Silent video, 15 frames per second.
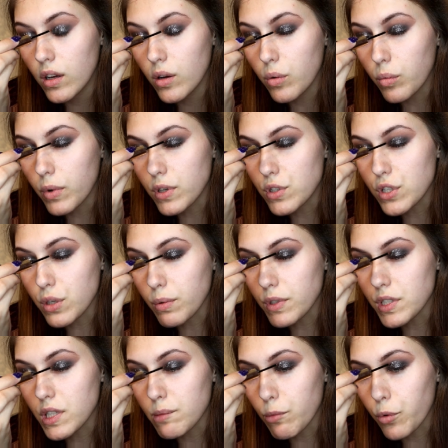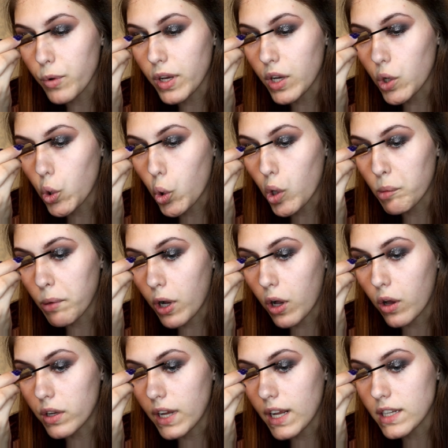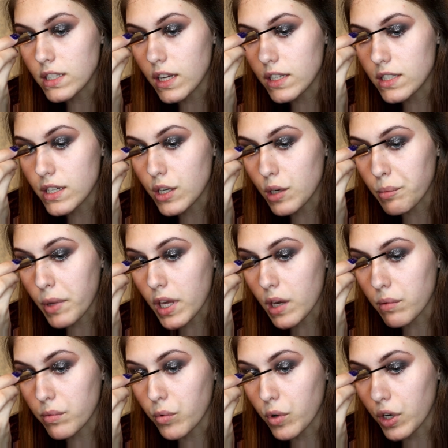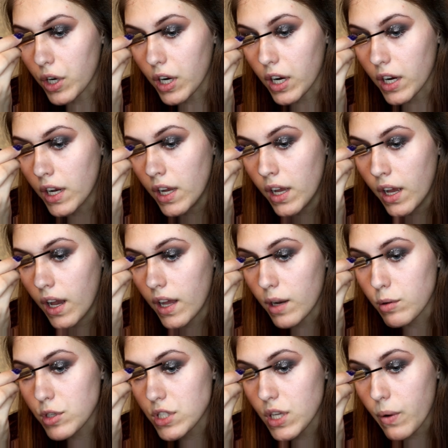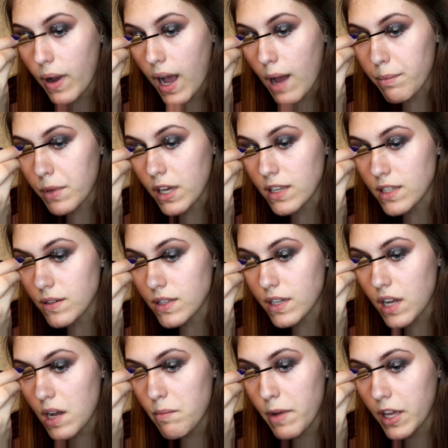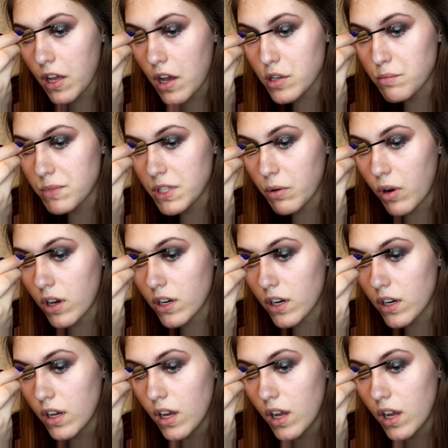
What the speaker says: when she went to the Marine Corps ball, and I did her makeup for her, and I was so happy because I was like, oh my gosh, I'm so honored.